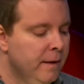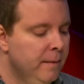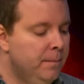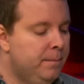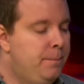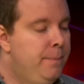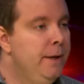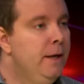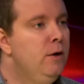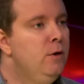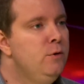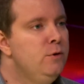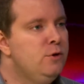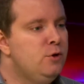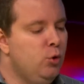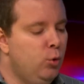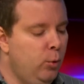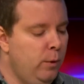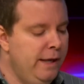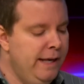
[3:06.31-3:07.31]
Bills
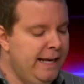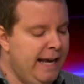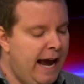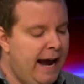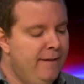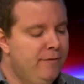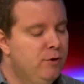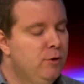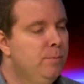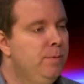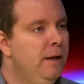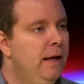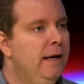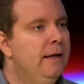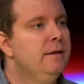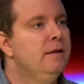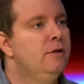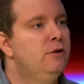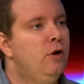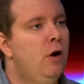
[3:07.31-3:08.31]
the week after
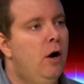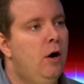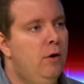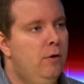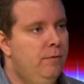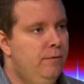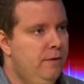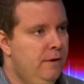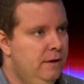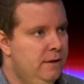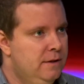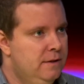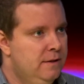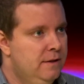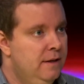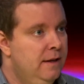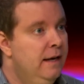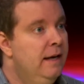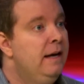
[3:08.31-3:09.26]
playing the Dolphins.